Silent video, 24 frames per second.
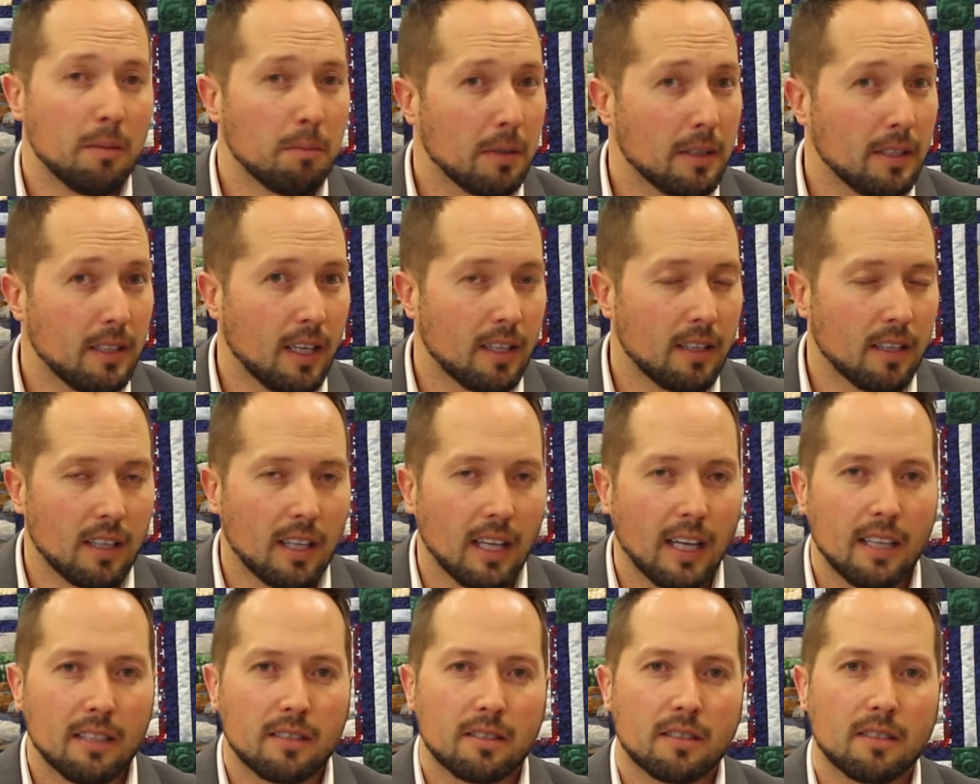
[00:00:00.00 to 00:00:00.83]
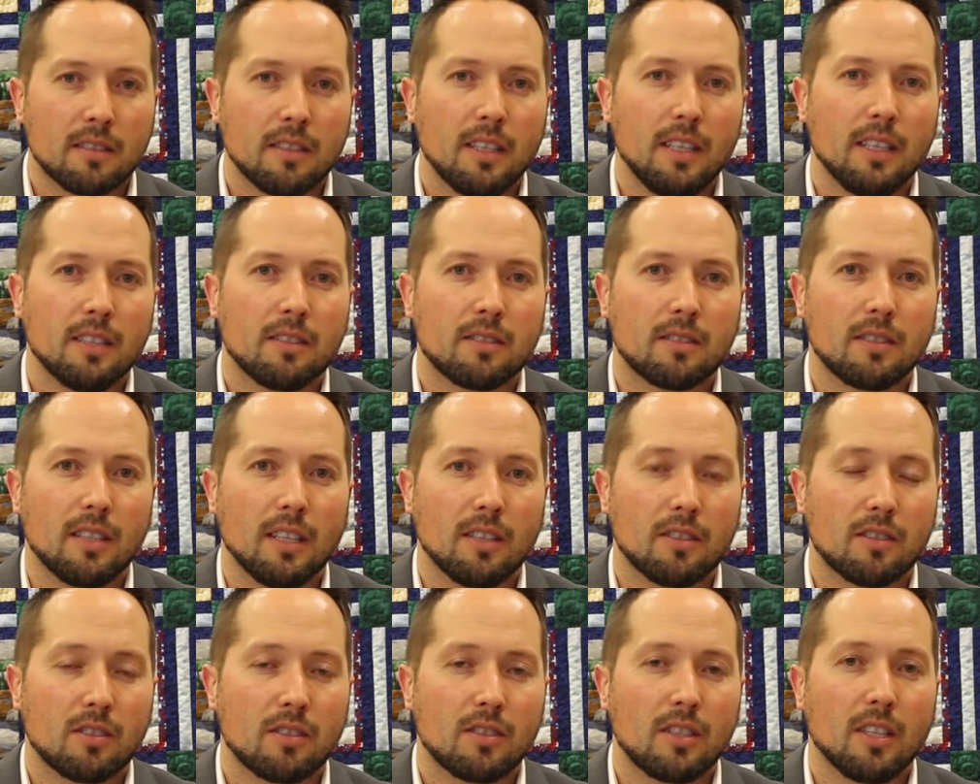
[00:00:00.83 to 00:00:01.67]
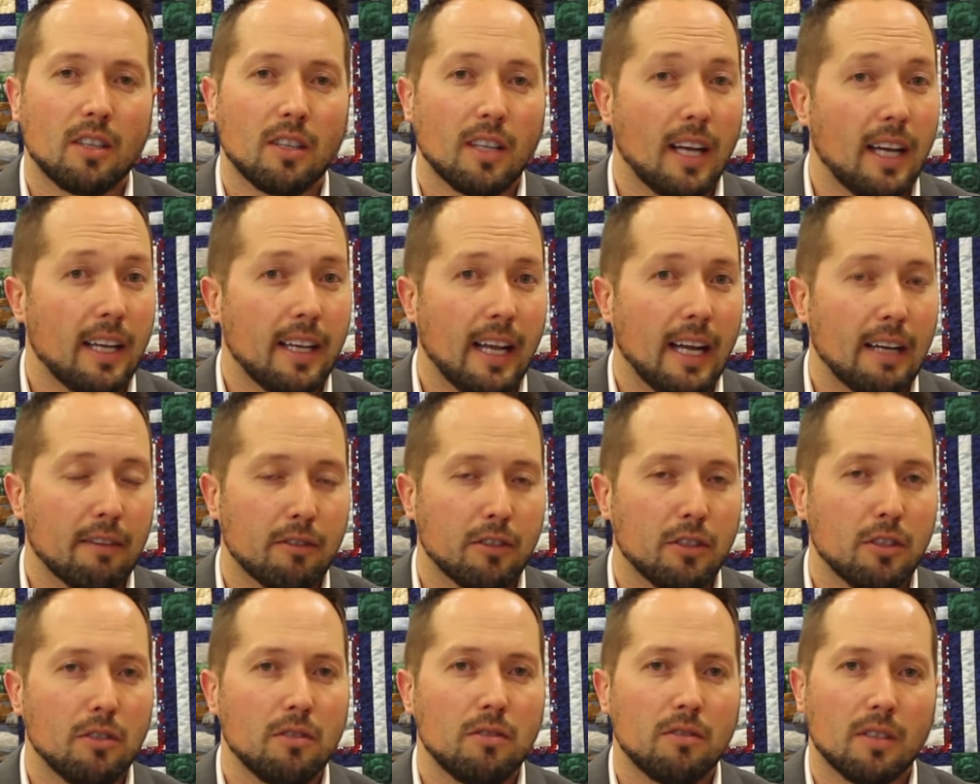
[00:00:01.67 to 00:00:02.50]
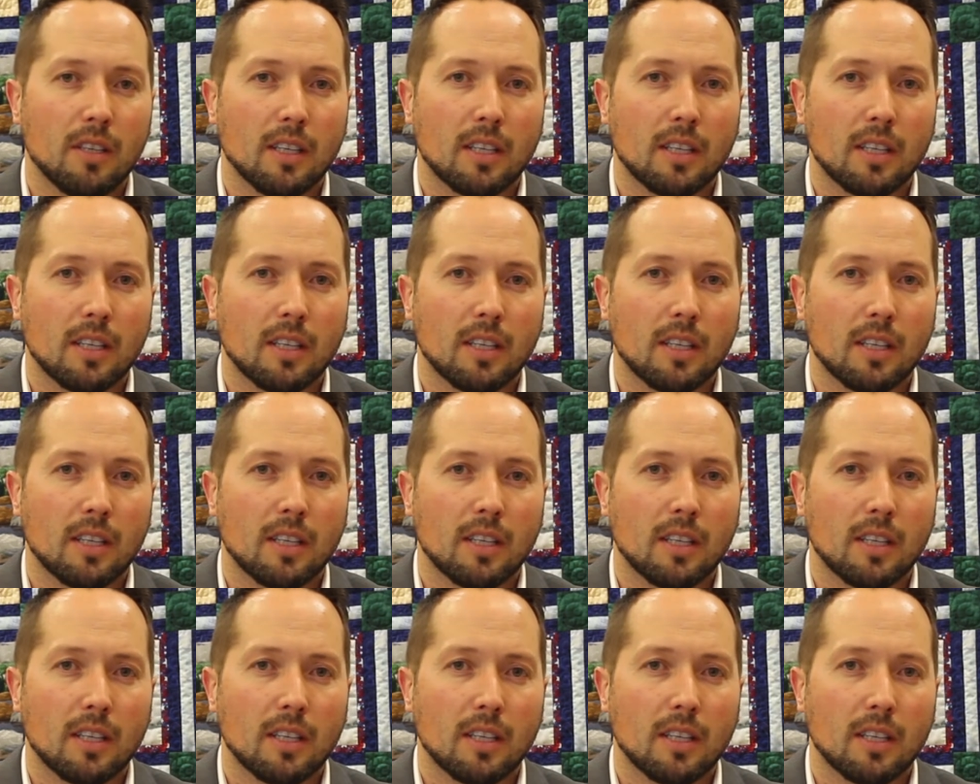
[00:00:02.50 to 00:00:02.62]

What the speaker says: But nonetheless, it's still an avenue